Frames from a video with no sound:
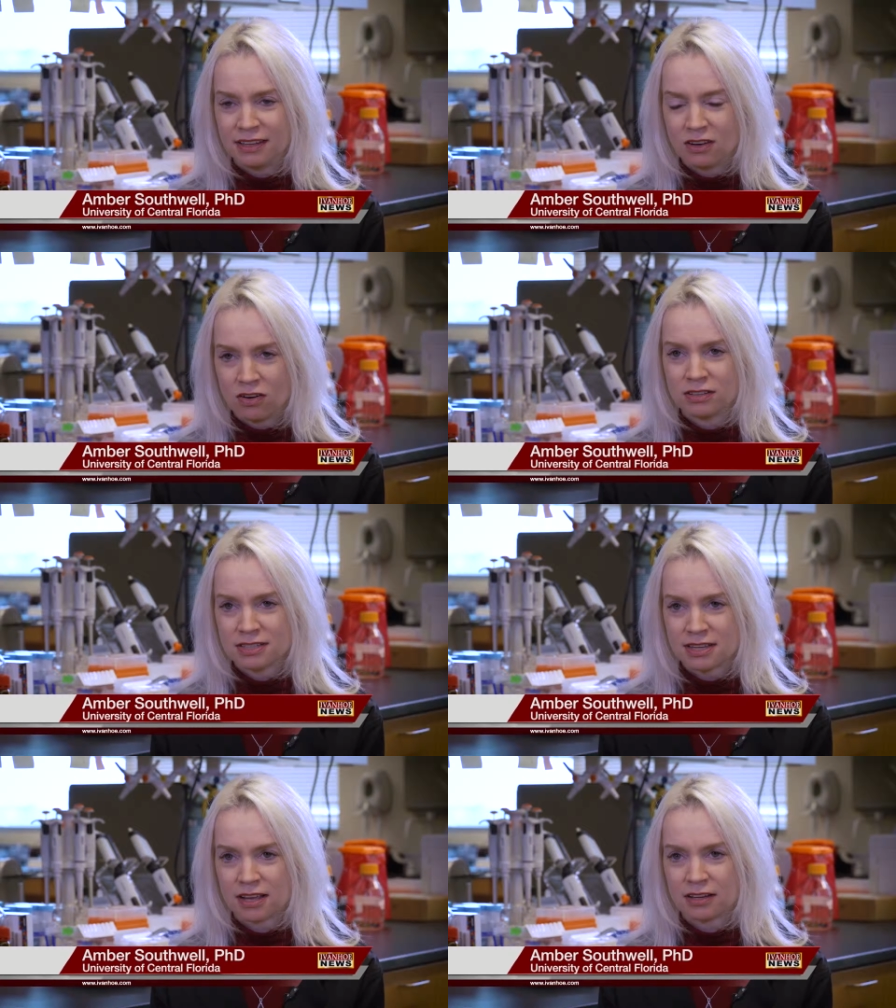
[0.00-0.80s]
the
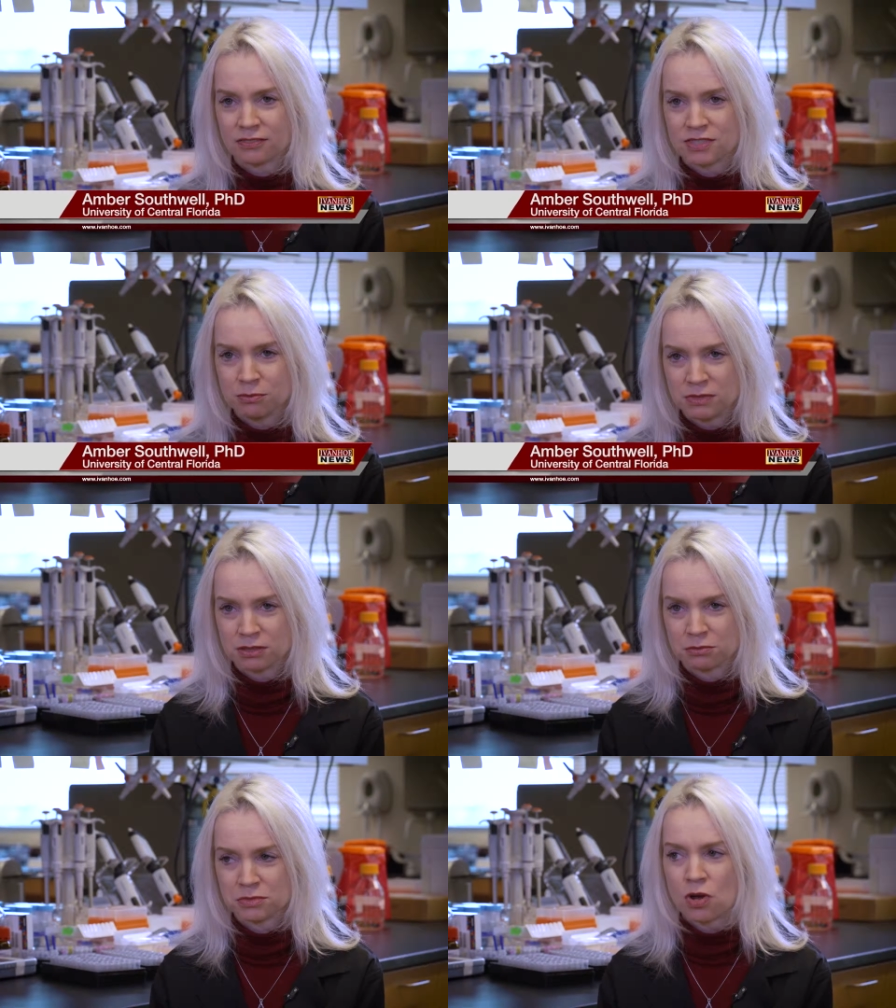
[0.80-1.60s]
onset of
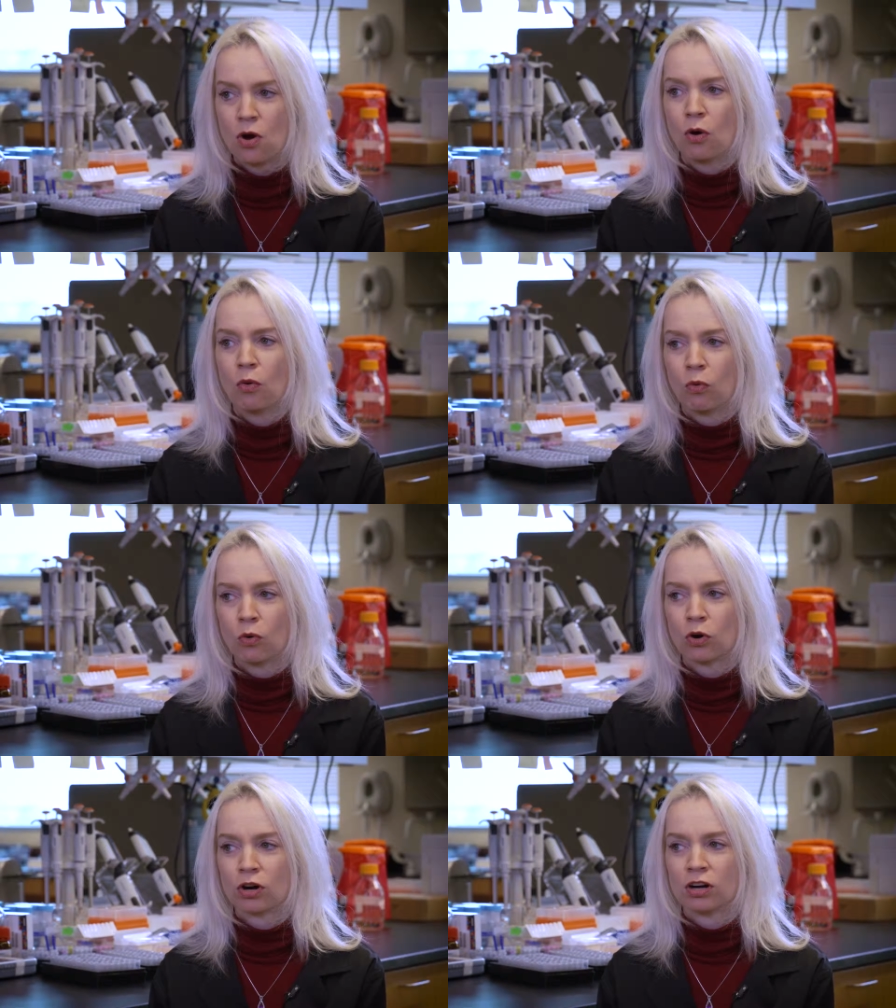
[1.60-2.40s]
symptoms
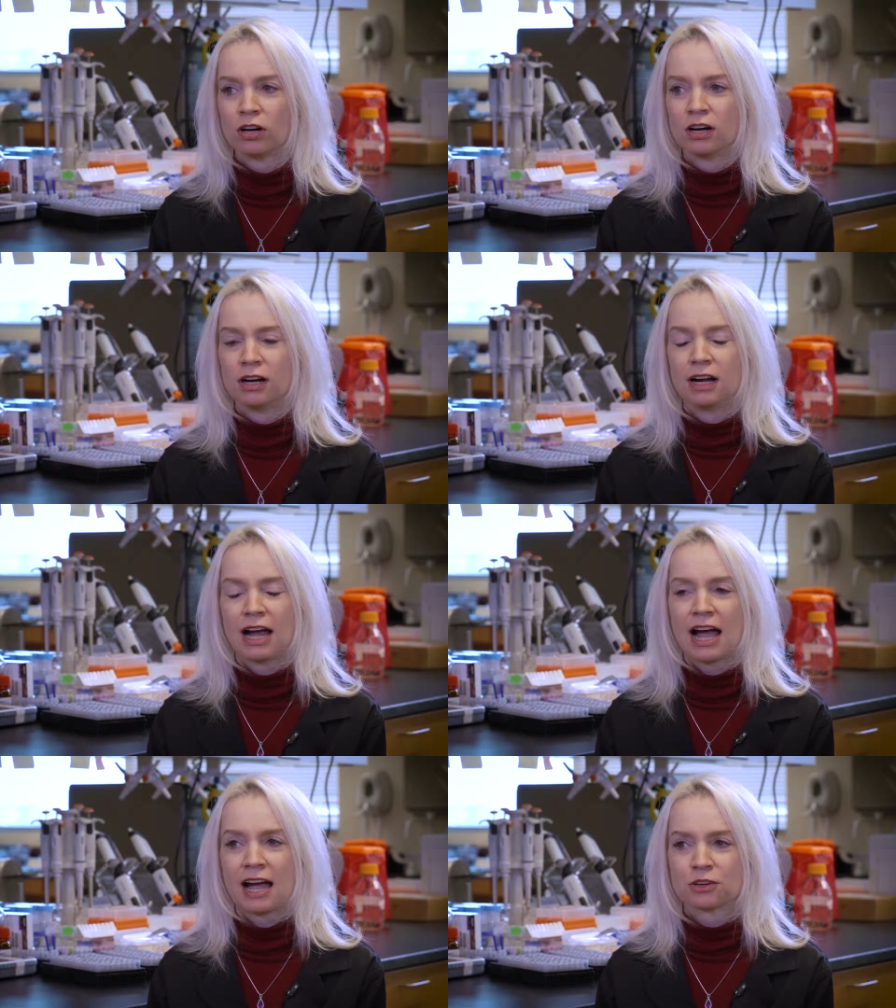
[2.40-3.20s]
or
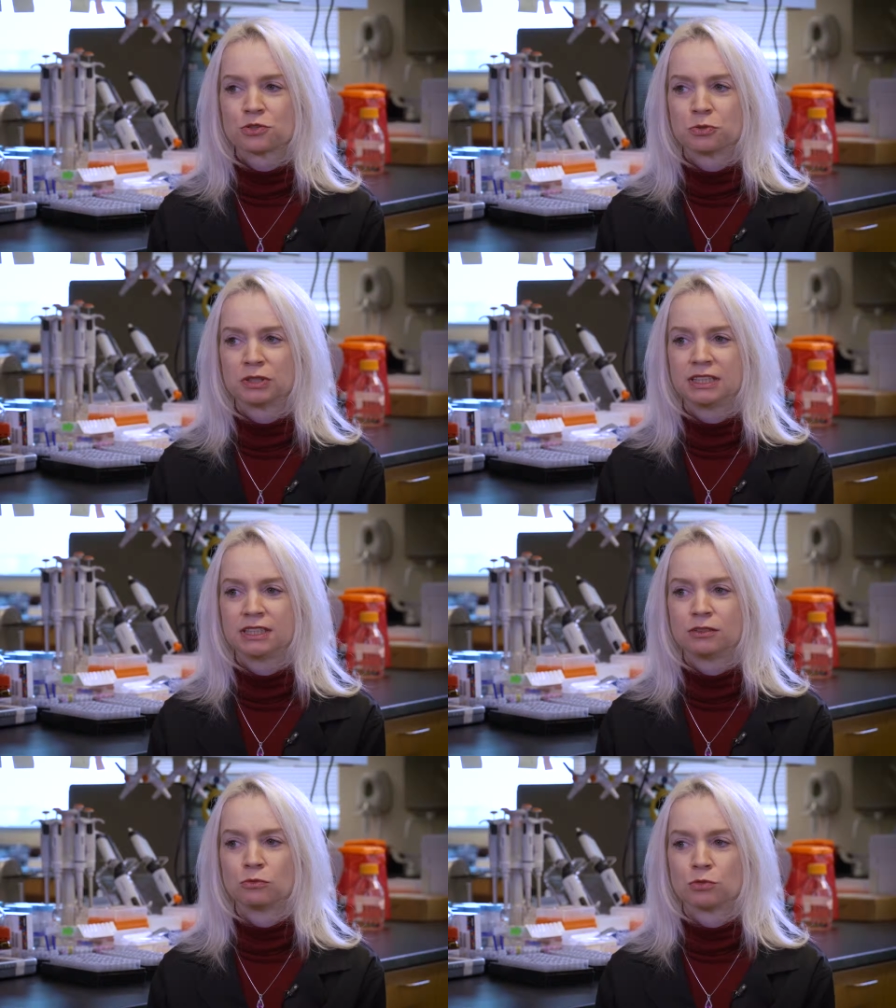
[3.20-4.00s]
actually
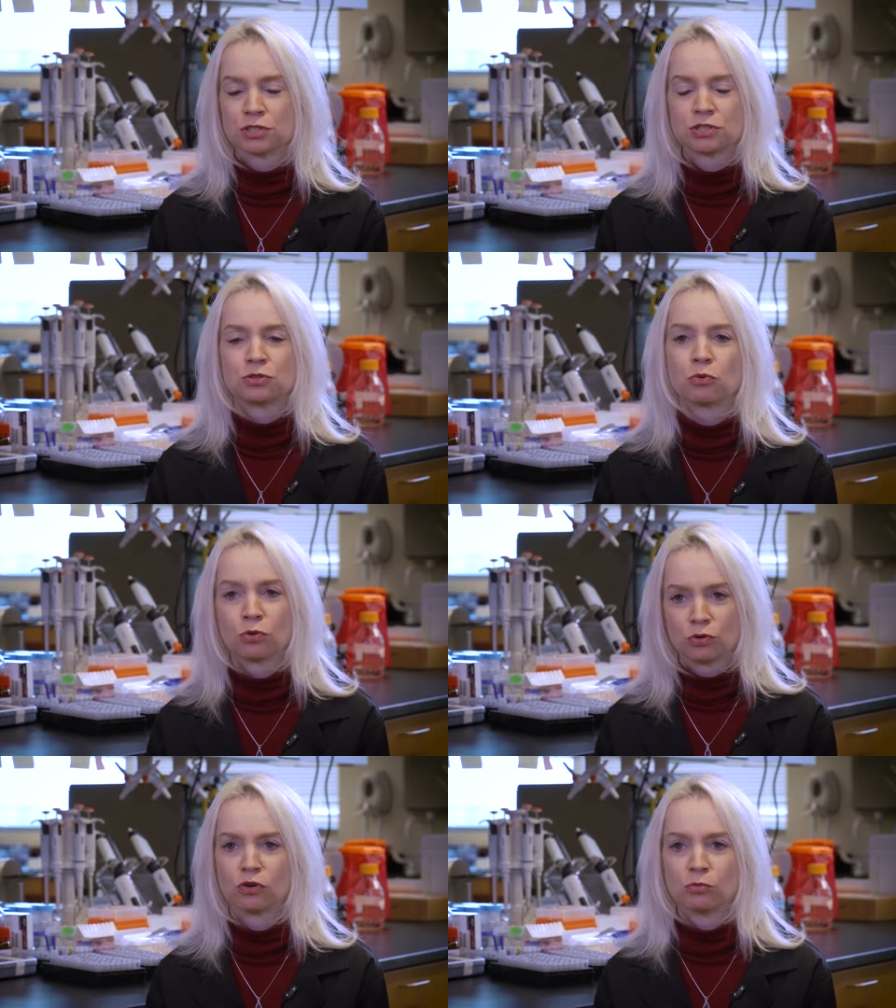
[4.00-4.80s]
restore
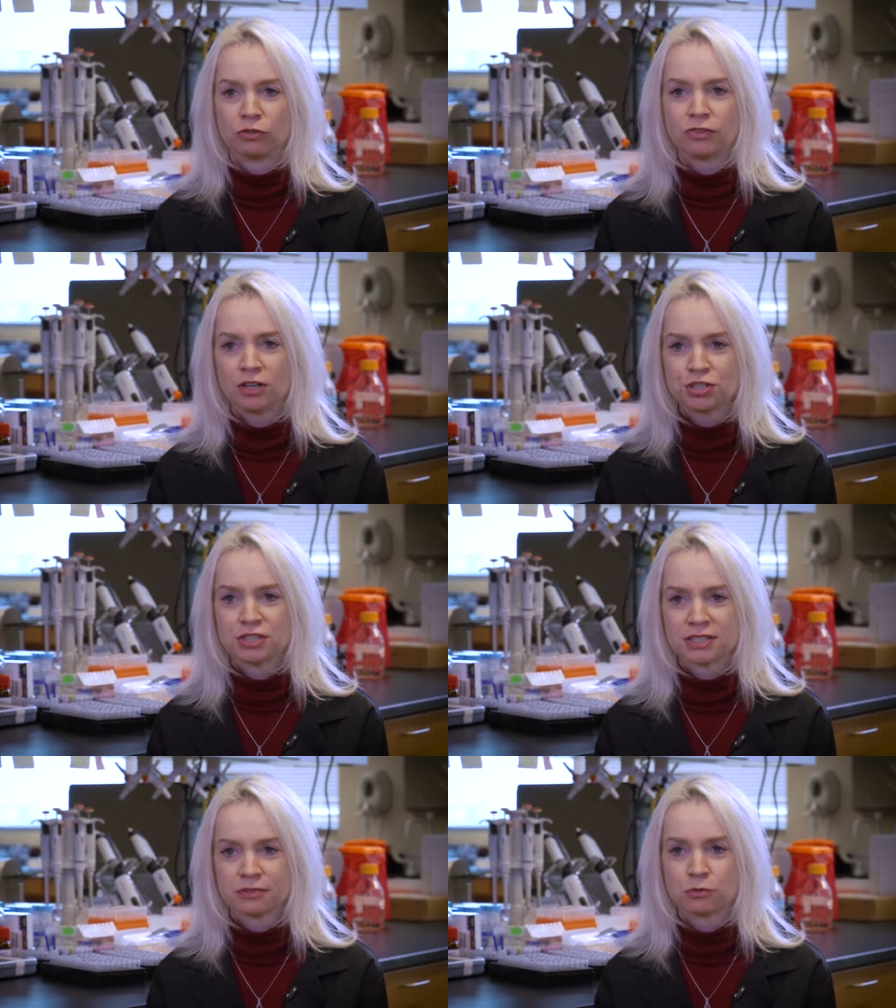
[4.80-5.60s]
normal
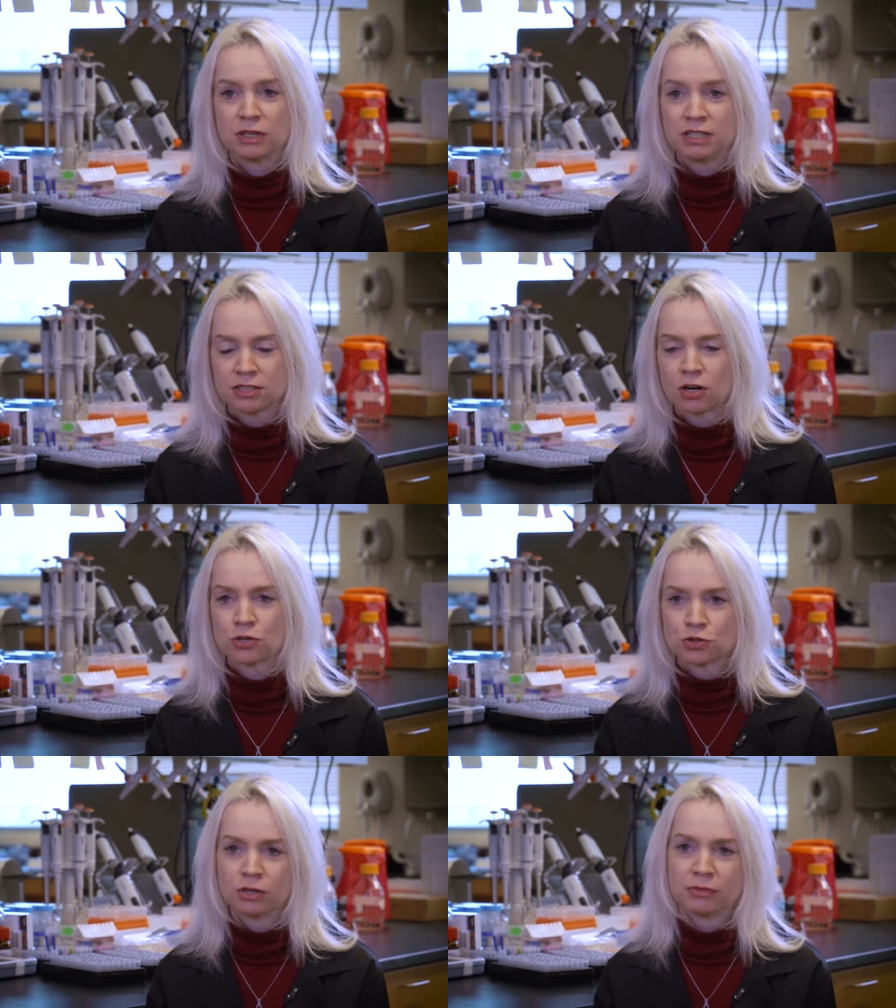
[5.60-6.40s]
functions if we start
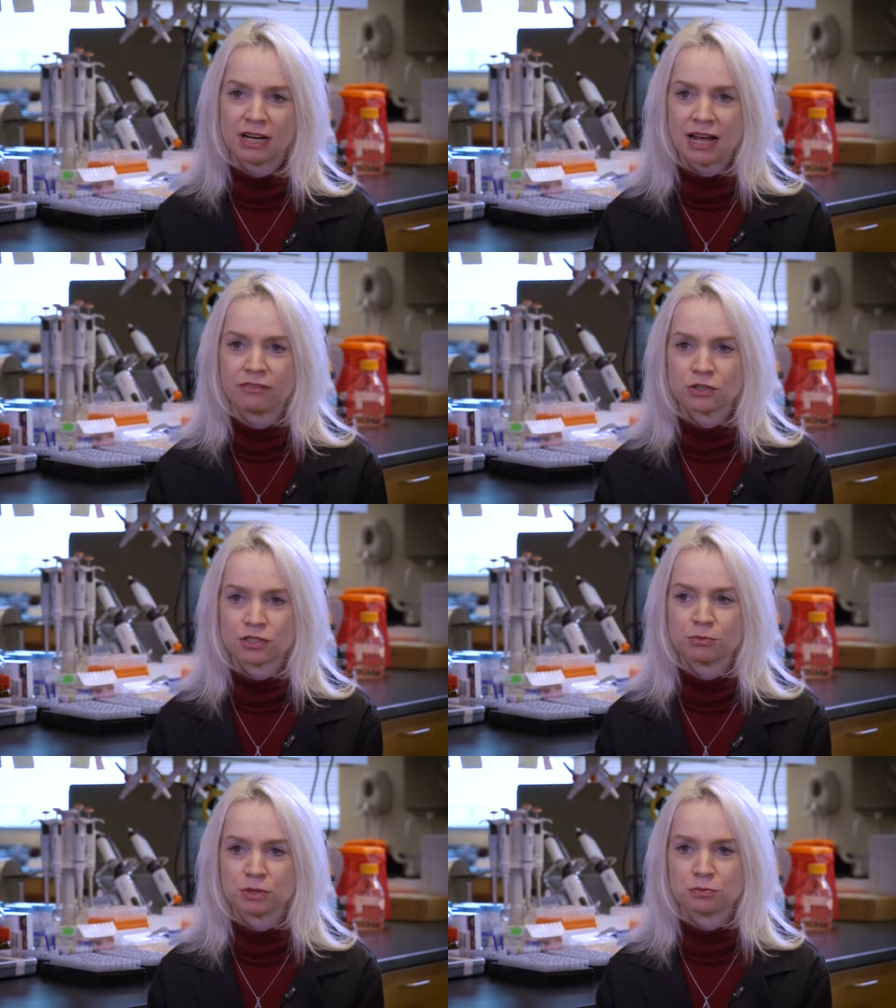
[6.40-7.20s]
treatment after
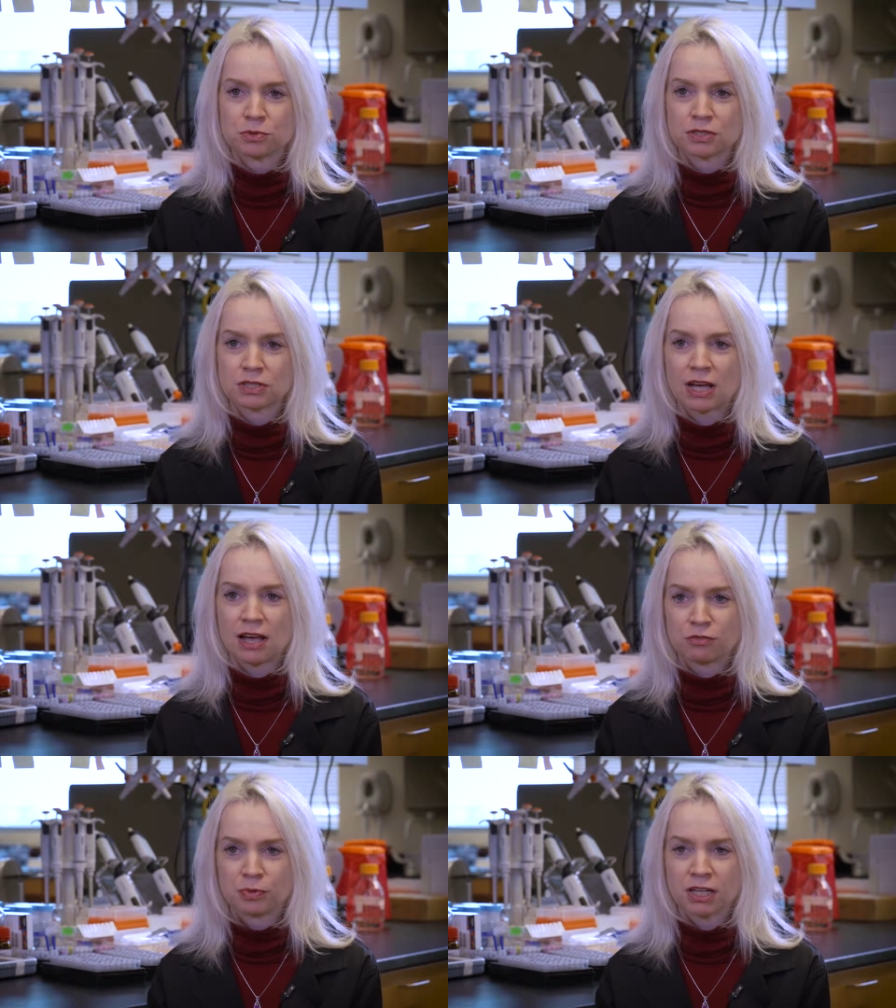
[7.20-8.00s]
symptoms have